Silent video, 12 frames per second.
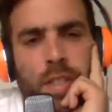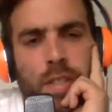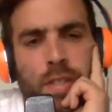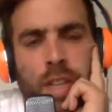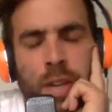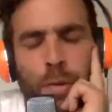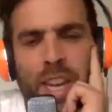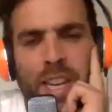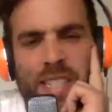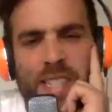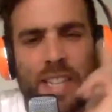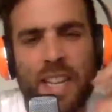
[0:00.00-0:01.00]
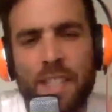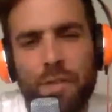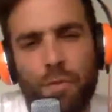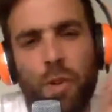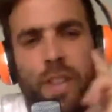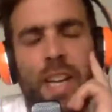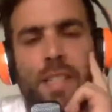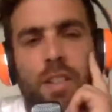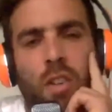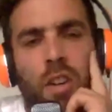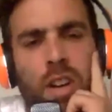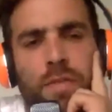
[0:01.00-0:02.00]
Can we get a sense of what that's
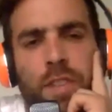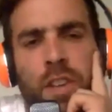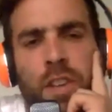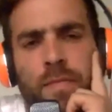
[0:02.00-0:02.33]
like for you?